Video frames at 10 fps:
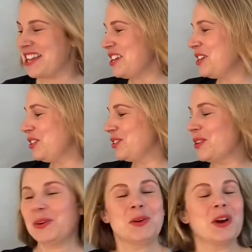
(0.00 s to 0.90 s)

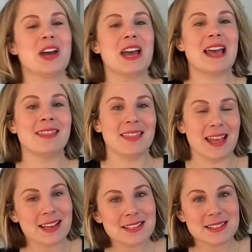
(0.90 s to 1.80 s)
So
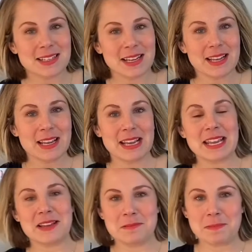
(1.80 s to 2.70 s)
legacy
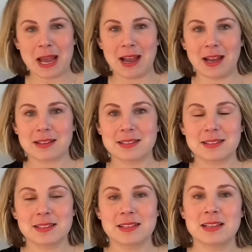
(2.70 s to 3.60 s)
impacts
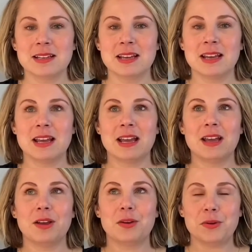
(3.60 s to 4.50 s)

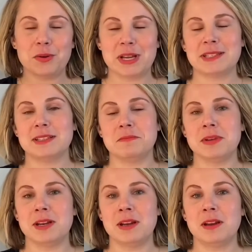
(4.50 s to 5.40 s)
who gets
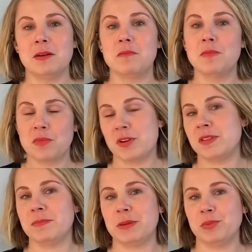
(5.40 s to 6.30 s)
admitted more than
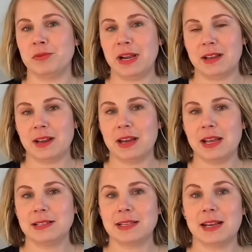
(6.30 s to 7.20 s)
people recognize,
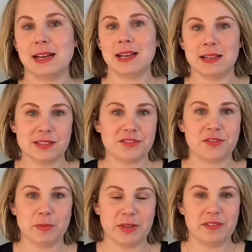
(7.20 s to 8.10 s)
and it
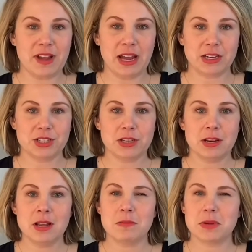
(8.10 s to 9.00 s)
affirmative action,
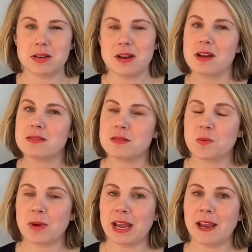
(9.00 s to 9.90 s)
but not in the
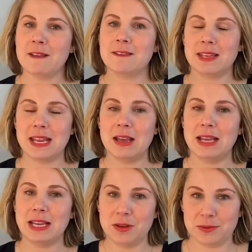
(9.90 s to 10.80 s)
way that
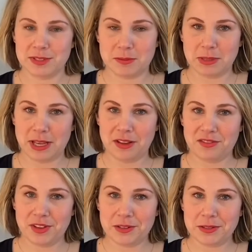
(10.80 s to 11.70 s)
equals the playing
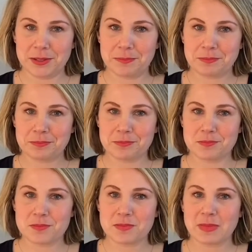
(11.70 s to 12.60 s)
field.
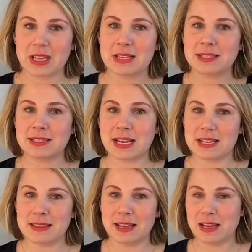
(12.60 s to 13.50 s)
Second
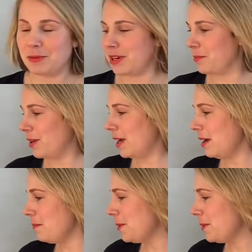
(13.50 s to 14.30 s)
thing I want to bring up,